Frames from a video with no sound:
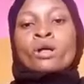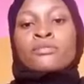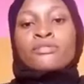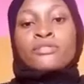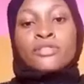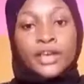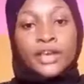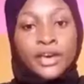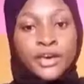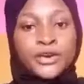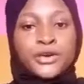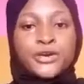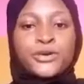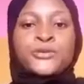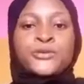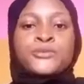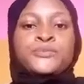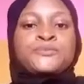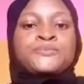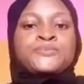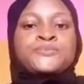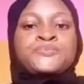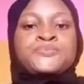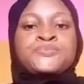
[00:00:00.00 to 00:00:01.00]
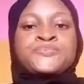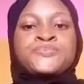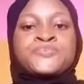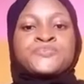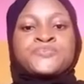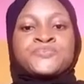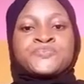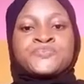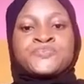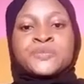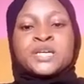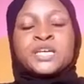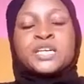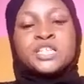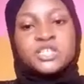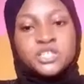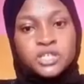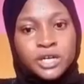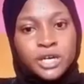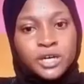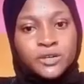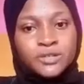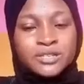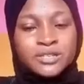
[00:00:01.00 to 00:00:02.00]
Thank you. It's your
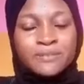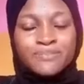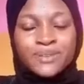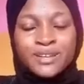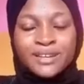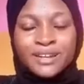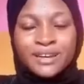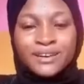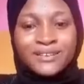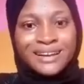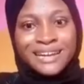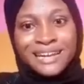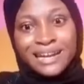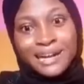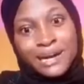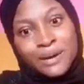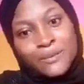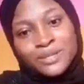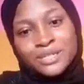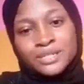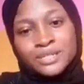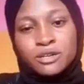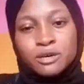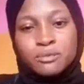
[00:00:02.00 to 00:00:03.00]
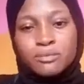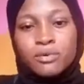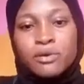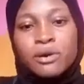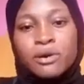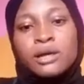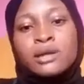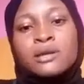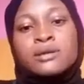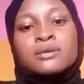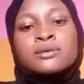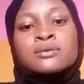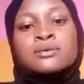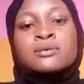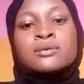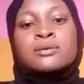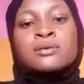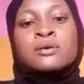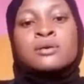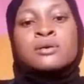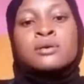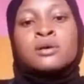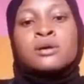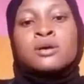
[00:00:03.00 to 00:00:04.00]
girl, Simply Lara, Lara with a double head.
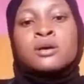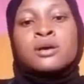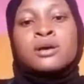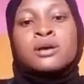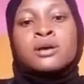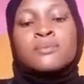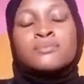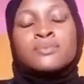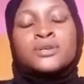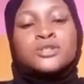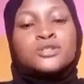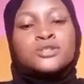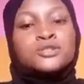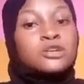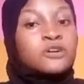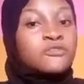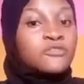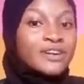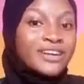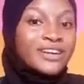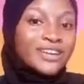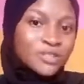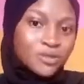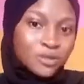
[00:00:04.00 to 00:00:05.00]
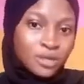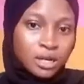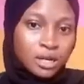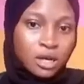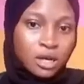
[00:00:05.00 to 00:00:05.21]
Please do not forget to click